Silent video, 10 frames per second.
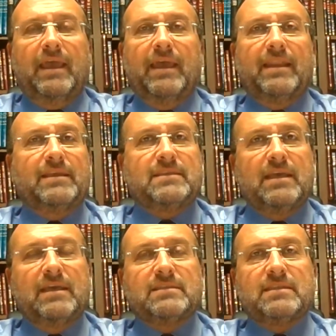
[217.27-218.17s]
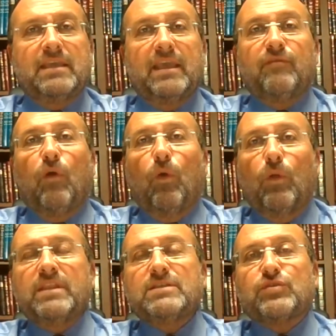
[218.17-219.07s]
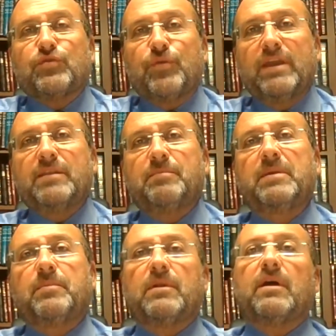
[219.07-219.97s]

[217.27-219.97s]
And he says, if all these great people